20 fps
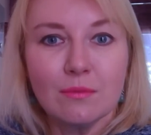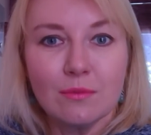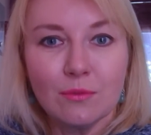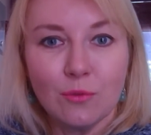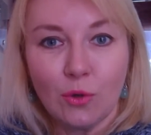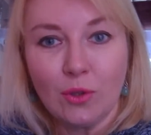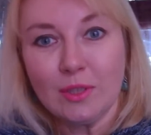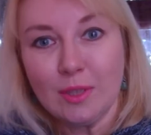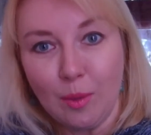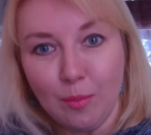
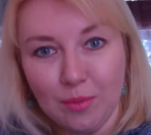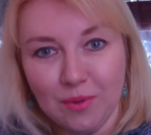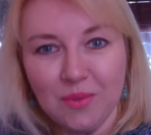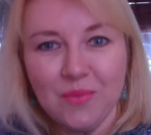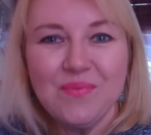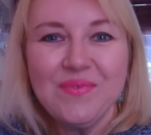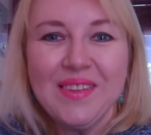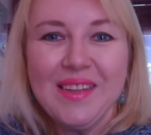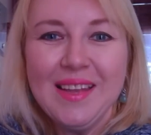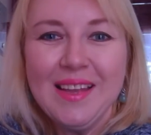for example.
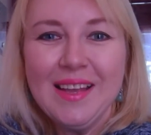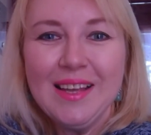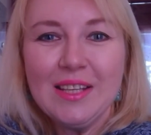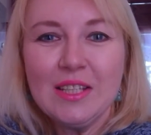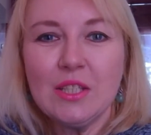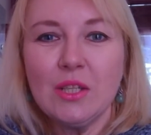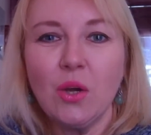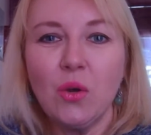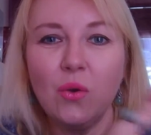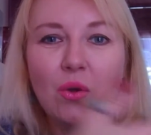
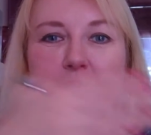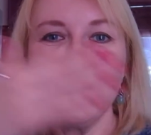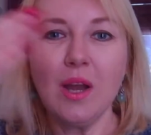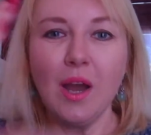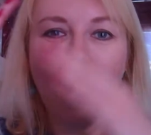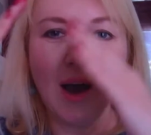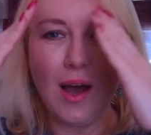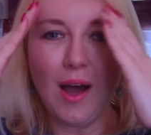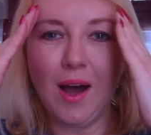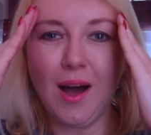So
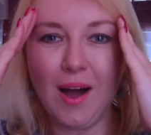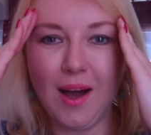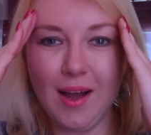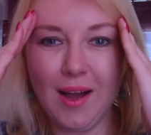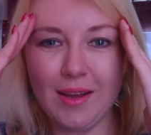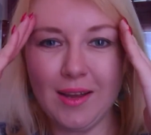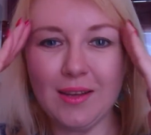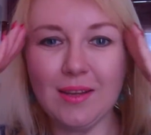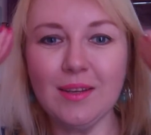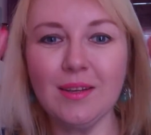
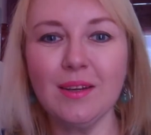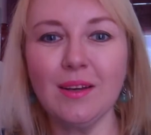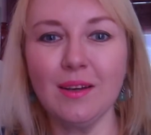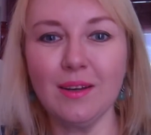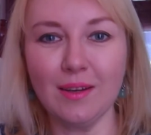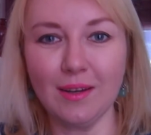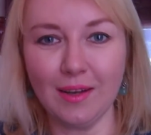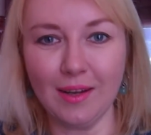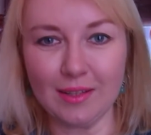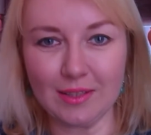I
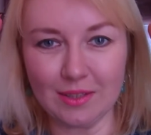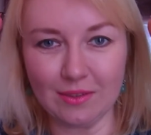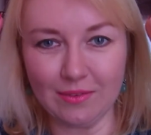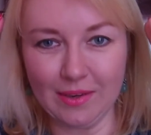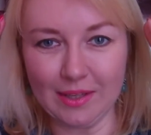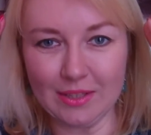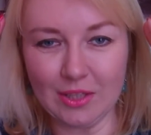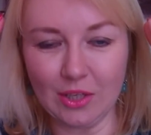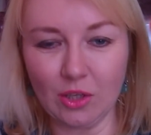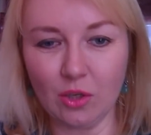
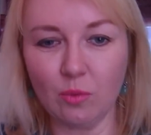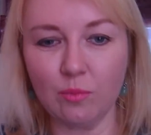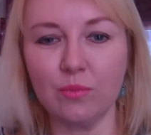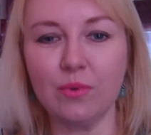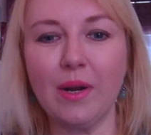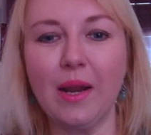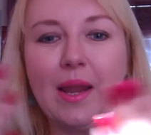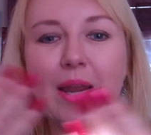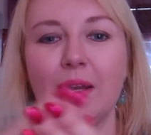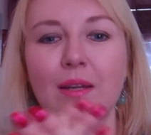activating your
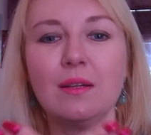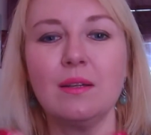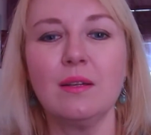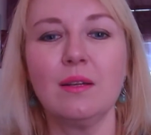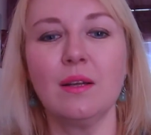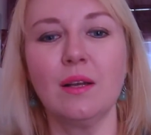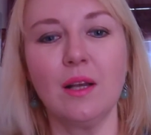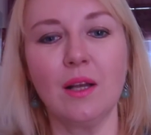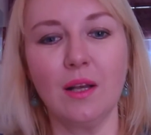brain,